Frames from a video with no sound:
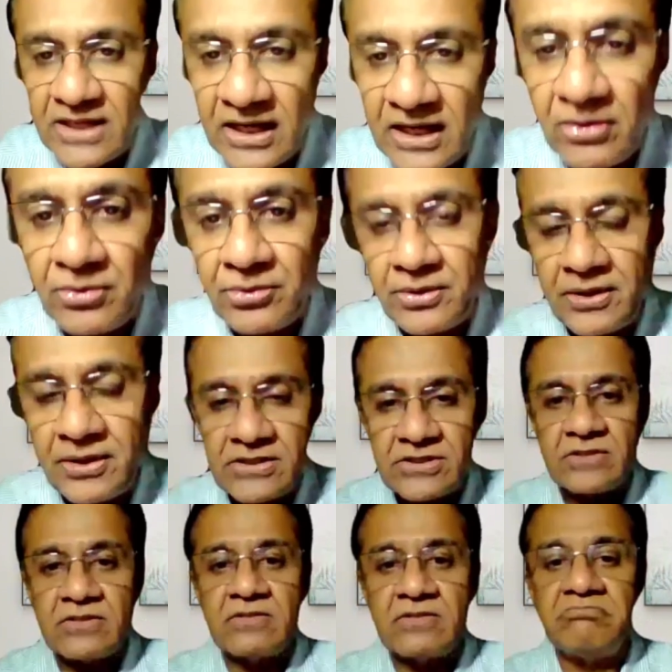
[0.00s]
How
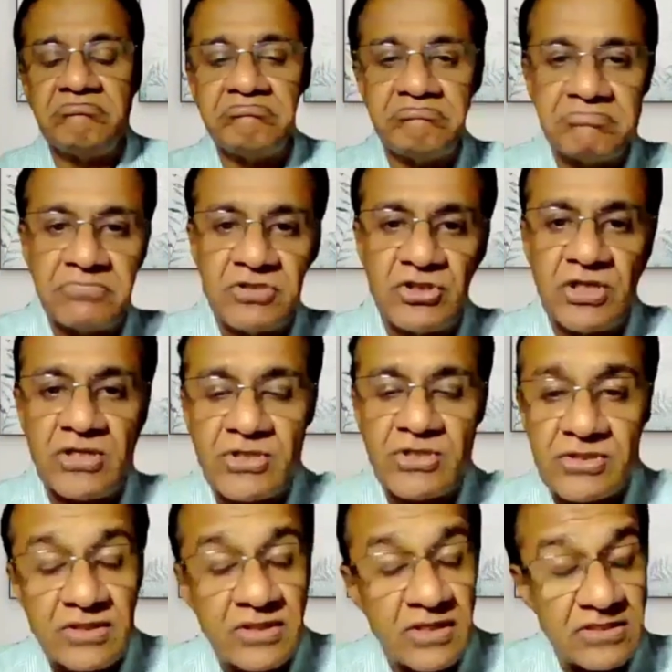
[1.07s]
certain changes
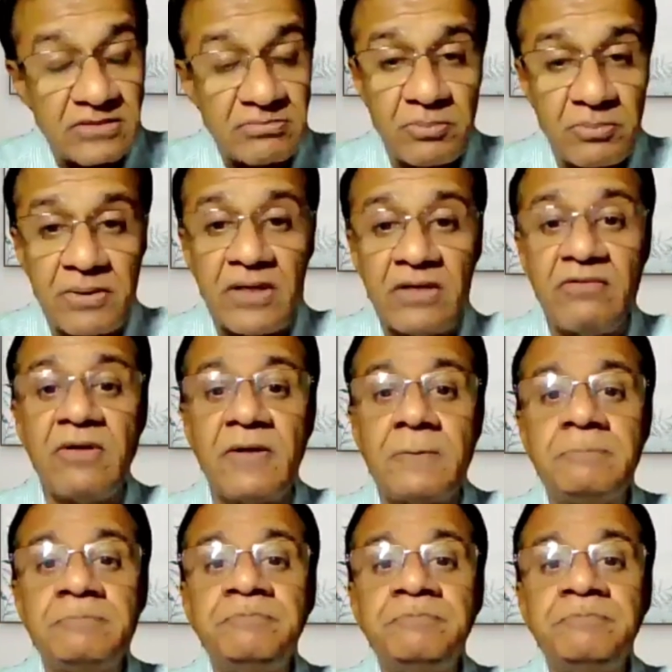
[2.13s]
in customer behavior